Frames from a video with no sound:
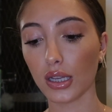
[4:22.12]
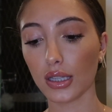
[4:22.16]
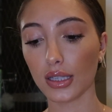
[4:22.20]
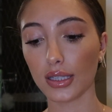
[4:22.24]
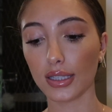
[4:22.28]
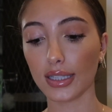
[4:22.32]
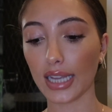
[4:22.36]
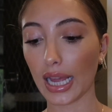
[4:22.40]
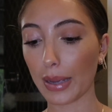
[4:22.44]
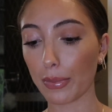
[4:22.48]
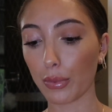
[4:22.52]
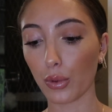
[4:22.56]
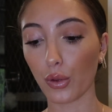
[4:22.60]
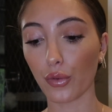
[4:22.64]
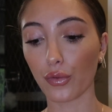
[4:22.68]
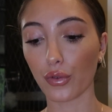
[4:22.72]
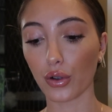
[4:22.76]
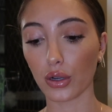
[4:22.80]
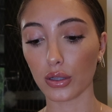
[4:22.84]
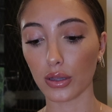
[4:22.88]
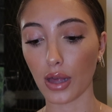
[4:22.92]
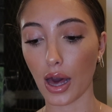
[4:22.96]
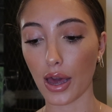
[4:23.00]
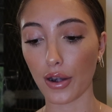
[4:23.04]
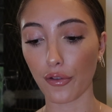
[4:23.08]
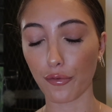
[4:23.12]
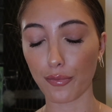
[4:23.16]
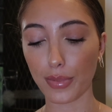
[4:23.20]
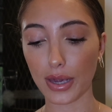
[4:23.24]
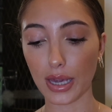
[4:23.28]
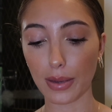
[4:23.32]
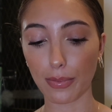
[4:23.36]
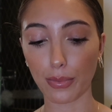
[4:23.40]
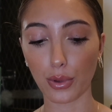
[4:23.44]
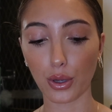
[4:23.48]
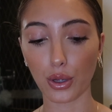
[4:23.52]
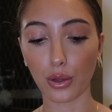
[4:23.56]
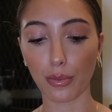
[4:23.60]
staple for a lot of
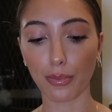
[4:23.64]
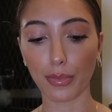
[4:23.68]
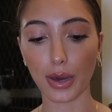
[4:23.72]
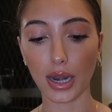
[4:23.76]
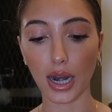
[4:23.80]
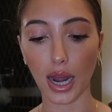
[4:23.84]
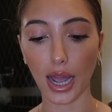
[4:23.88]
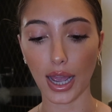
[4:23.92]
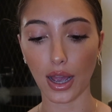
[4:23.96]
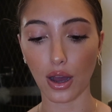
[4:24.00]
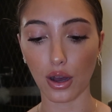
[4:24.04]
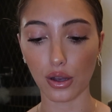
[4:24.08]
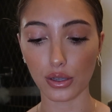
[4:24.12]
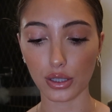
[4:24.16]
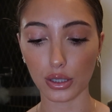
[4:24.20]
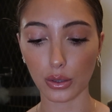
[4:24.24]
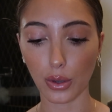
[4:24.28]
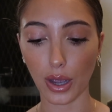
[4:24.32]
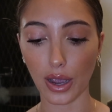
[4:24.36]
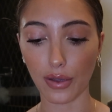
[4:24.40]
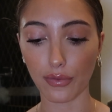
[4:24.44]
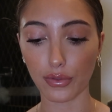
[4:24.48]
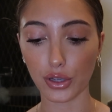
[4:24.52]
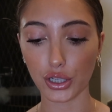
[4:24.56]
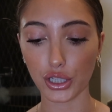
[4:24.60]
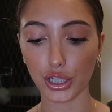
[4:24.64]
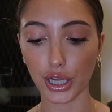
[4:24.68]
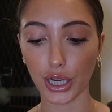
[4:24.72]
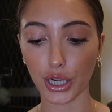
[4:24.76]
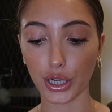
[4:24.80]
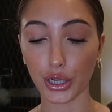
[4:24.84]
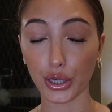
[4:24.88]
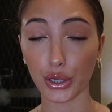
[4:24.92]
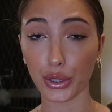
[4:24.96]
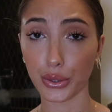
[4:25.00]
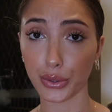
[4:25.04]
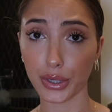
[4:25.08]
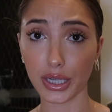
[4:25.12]
people, but I also have the
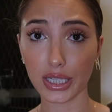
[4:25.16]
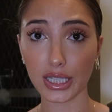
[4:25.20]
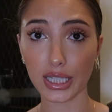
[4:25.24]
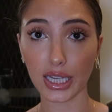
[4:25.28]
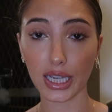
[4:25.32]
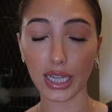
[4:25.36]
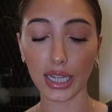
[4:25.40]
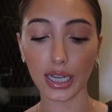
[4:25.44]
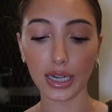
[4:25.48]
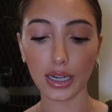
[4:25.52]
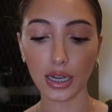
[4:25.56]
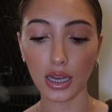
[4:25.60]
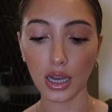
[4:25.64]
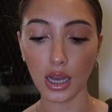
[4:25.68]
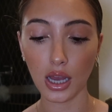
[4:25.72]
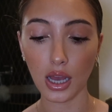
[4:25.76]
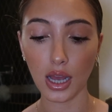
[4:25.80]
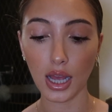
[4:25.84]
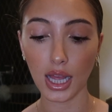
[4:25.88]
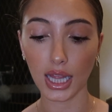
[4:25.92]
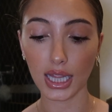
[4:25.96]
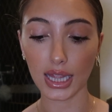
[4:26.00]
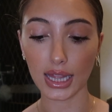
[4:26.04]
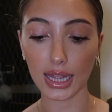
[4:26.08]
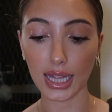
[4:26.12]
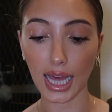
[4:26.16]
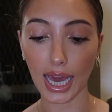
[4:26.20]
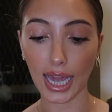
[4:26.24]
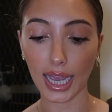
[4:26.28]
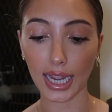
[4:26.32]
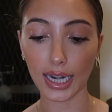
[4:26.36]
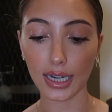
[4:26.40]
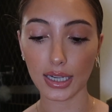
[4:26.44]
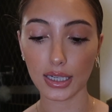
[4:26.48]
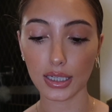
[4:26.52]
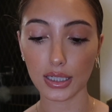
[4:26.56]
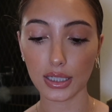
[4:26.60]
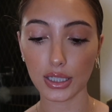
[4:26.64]
shade Nougatine
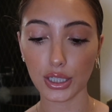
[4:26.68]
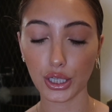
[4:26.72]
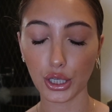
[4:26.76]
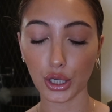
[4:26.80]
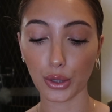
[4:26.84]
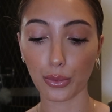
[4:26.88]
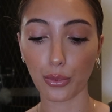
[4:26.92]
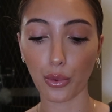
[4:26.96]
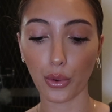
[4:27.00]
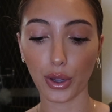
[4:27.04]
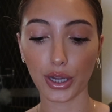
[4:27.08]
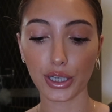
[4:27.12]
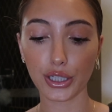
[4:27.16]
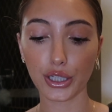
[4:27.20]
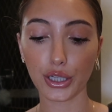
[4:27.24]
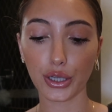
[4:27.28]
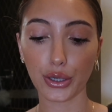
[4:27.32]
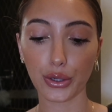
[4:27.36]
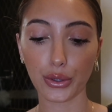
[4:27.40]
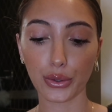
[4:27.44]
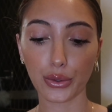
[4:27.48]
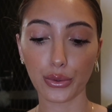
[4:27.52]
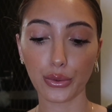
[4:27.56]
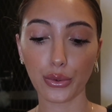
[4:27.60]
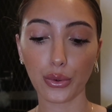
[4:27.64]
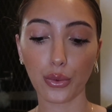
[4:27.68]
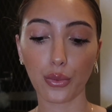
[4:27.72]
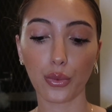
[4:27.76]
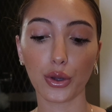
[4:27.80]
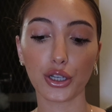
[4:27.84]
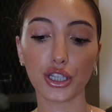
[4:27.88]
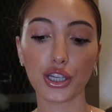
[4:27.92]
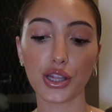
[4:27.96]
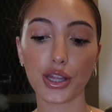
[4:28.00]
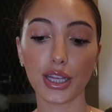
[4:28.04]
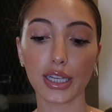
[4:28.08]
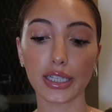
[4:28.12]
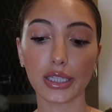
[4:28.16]
Light 2.2,
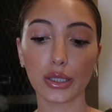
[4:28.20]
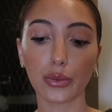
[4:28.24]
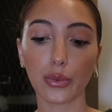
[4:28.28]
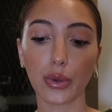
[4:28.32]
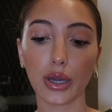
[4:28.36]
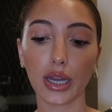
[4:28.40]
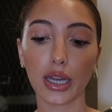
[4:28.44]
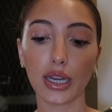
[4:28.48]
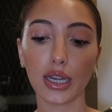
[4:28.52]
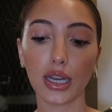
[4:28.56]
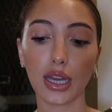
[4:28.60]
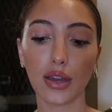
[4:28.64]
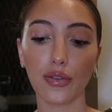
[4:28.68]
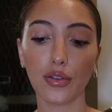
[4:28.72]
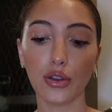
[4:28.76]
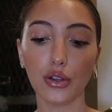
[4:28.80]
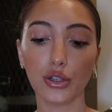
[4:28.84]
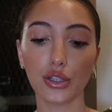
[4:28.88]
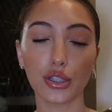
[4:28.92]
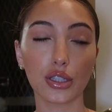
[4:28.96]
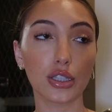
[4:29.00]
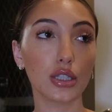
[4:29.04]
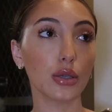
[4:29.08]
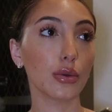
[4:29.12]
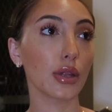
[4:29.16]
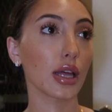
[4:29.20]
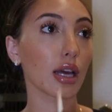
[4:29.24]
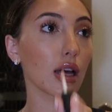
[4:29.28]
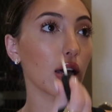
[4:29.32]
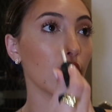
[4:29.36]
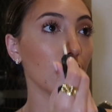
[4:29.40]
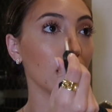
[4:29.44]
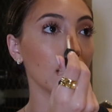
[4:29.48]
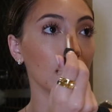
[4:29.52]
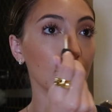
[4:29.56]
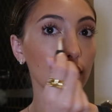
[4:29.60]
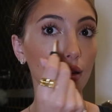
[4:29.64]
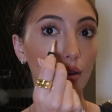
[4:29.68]
which this one, if you just do like
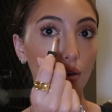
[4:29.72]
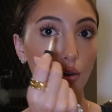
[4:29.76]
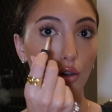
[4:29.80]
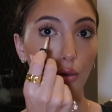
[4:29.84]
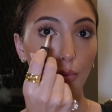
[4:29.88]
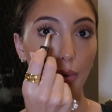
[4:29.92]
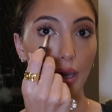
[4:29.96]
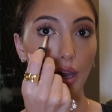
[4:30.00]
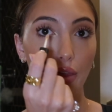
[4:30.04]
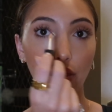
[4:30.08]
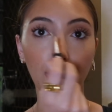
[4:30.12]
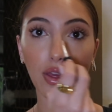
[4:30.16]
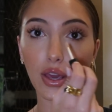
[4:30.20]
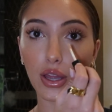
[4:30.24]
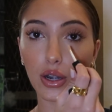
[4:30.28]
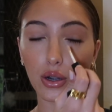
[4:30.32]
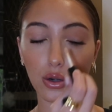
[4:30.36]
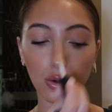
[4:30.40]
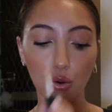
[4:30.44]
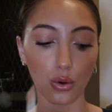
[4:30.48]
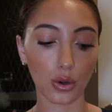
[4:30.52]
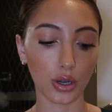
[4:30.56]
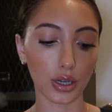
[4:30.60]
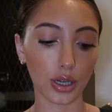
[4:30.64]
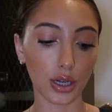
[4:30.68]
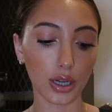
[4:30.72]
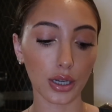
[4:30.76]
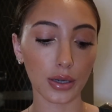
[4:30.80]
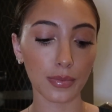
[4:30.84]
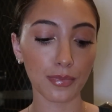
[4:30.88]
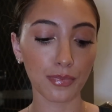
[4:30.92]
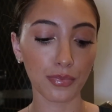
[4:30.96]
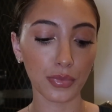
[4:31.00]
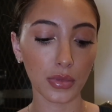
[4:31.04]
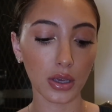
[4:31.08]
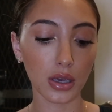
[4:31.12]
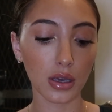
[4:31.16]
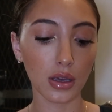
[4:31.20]
a little bit in the inner
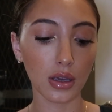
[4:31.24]
corner